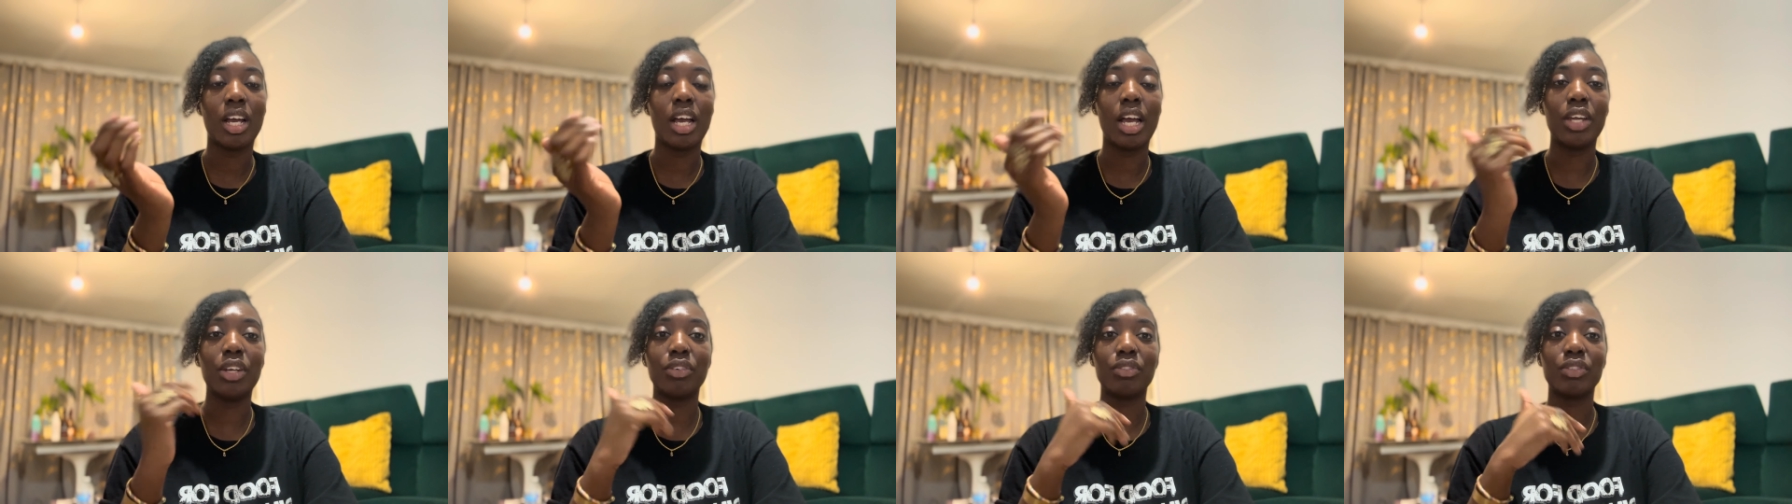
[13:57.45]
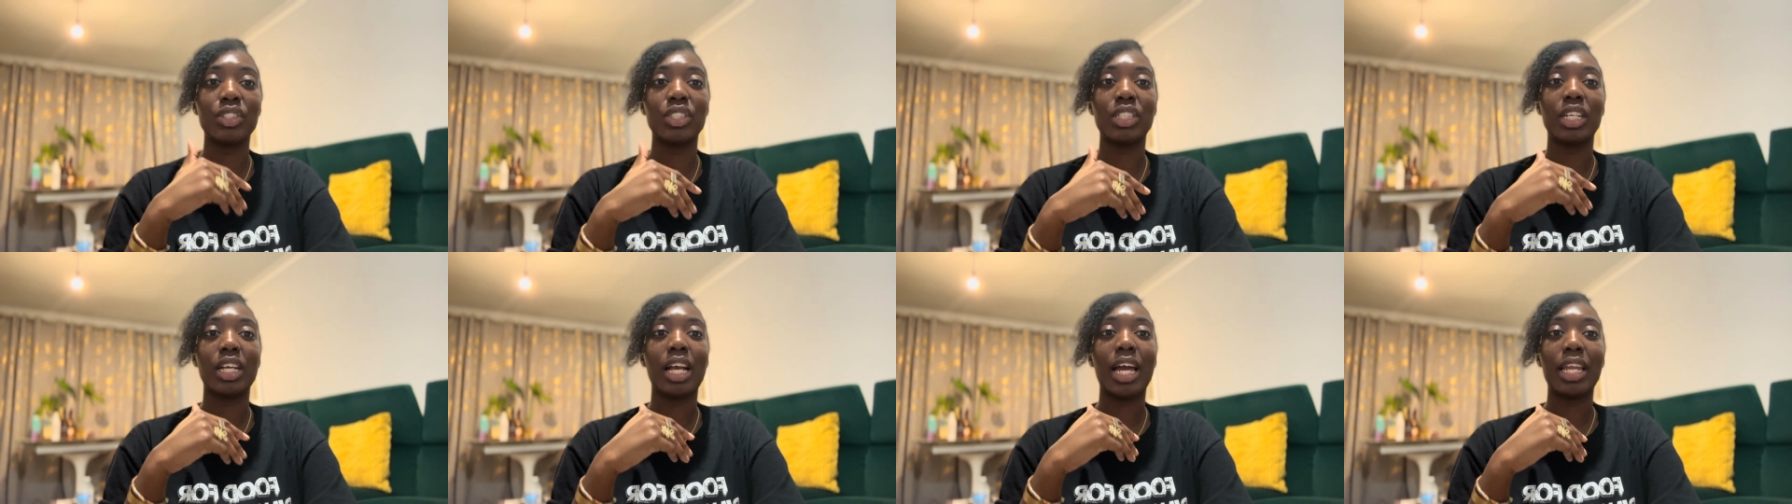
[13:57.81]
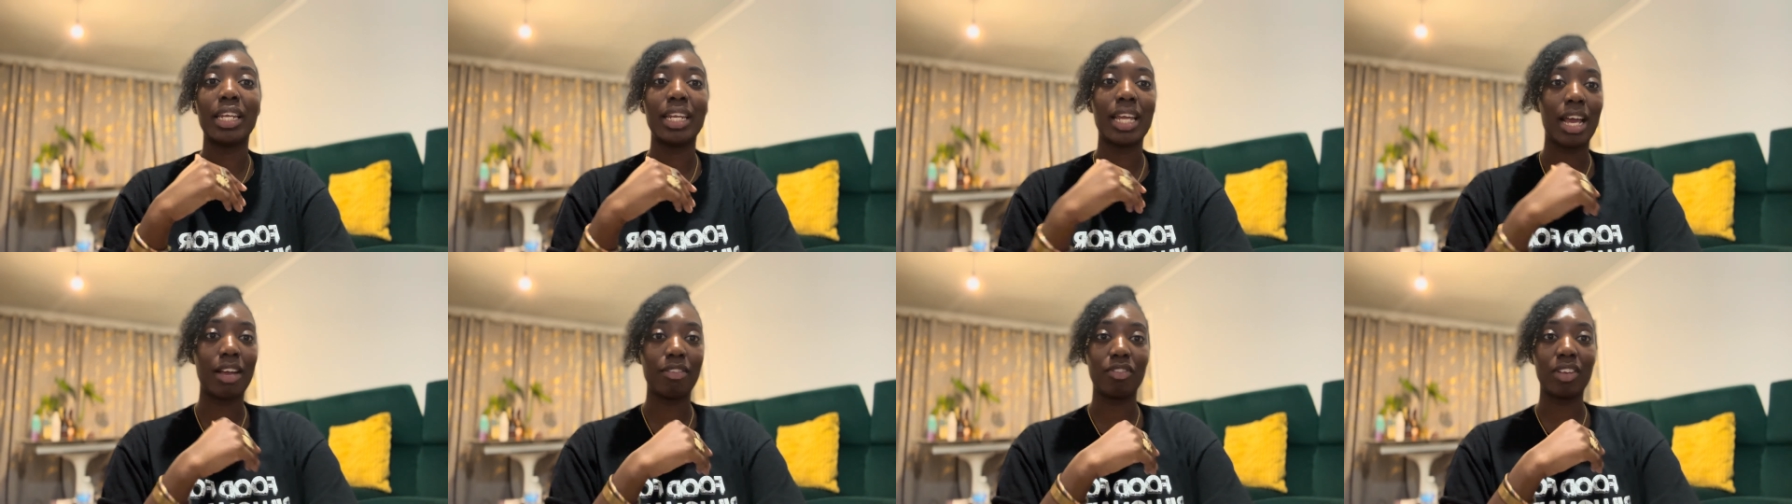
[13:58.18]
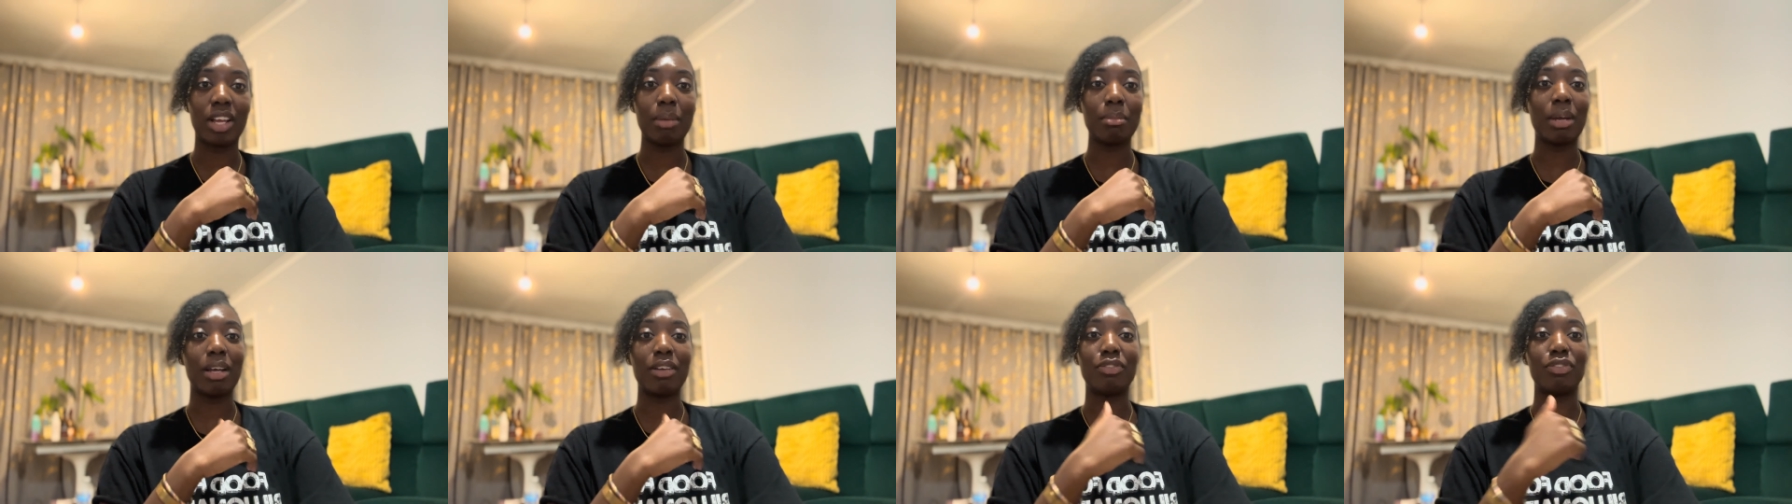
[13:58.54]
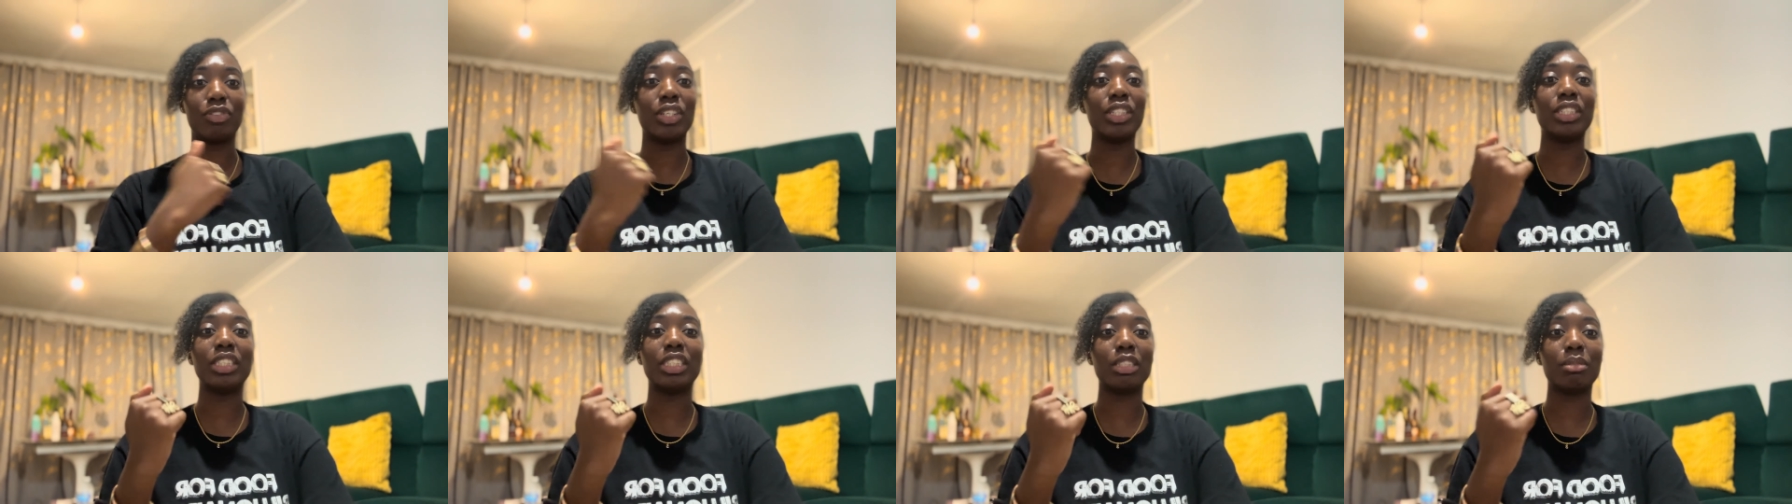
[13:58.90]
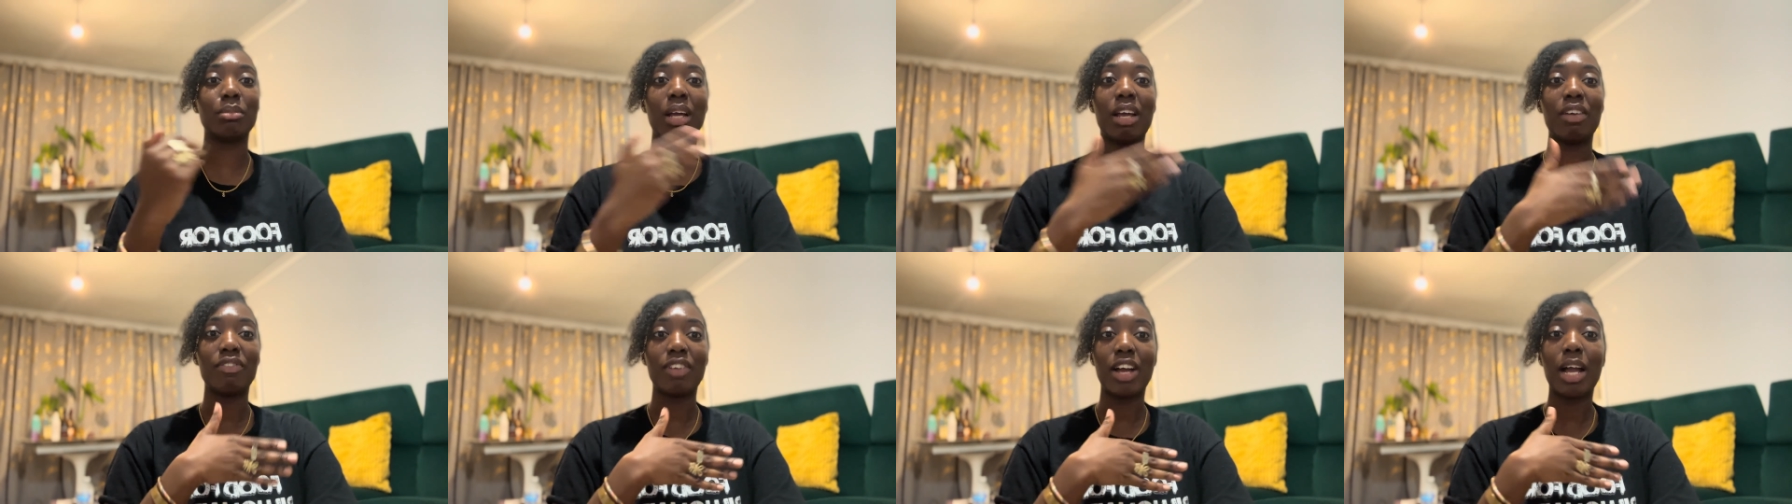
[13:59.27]
And obviously I didn't have like my friends and
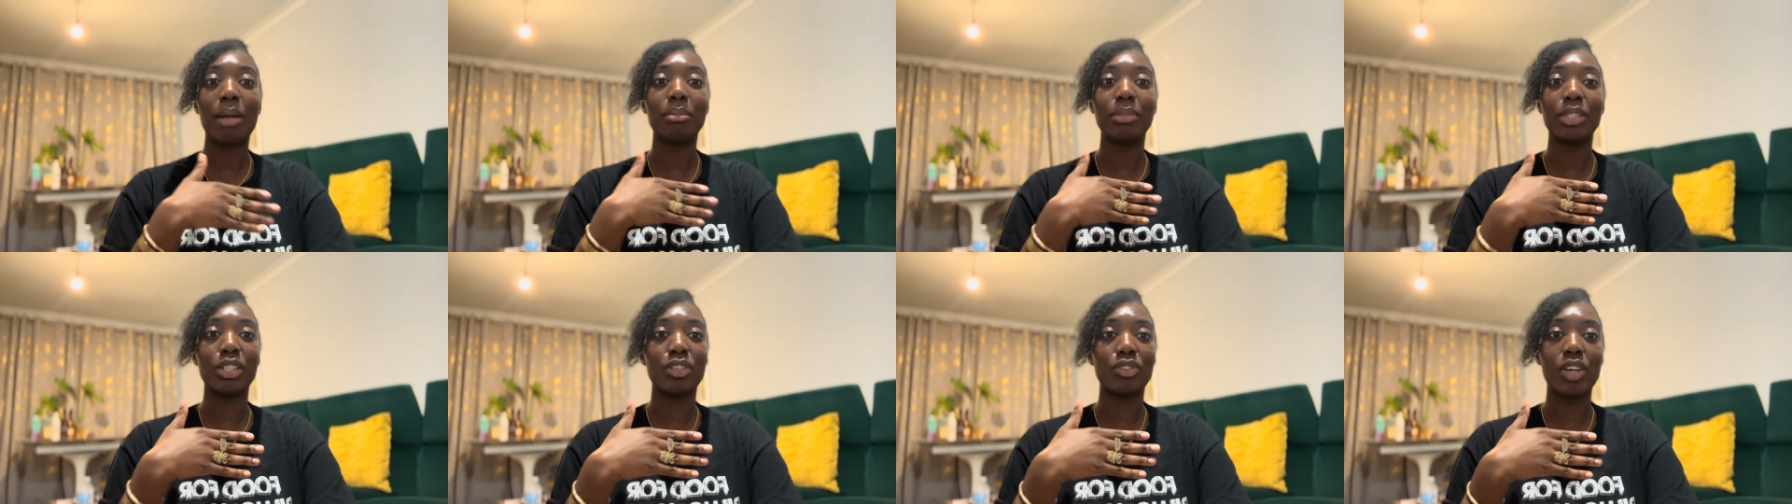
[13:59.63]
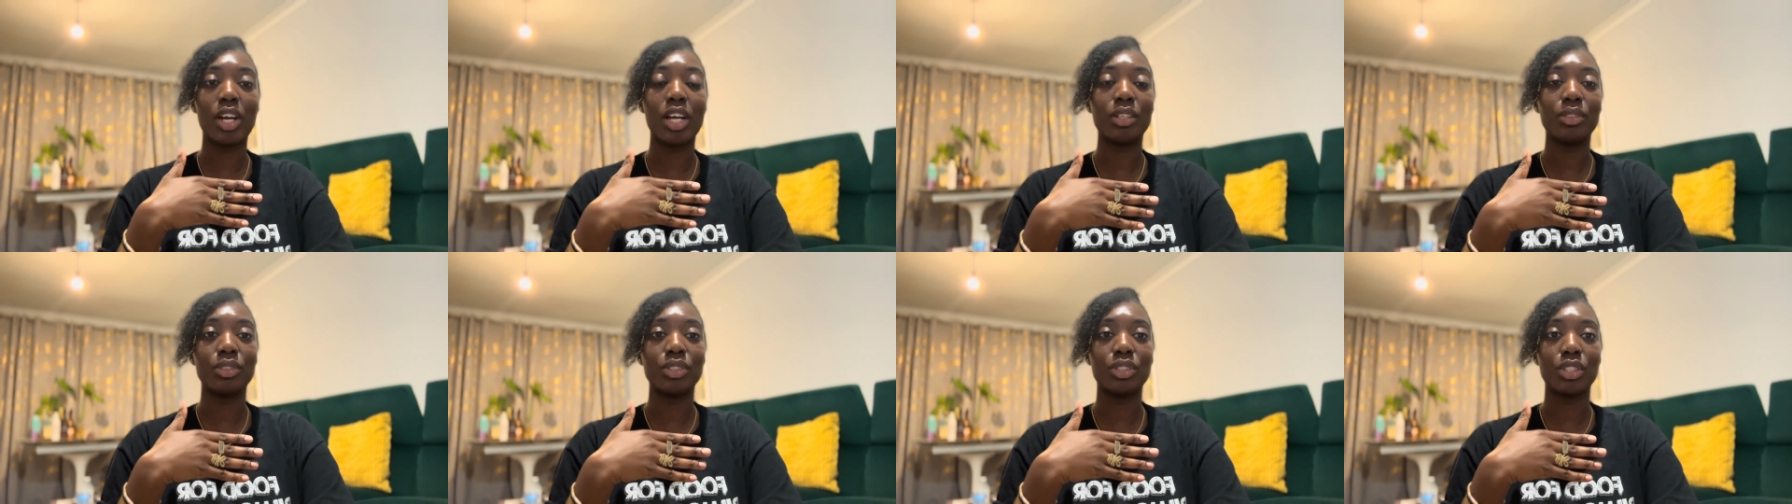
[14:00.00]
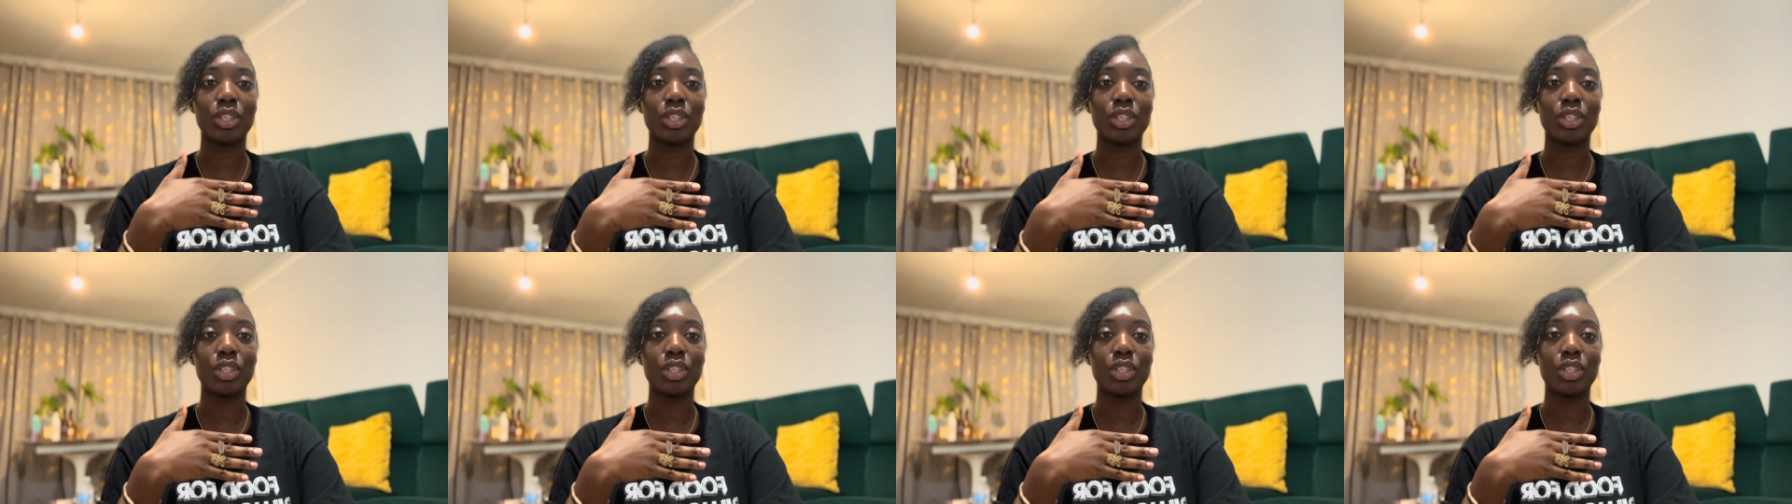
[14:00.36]
my family around,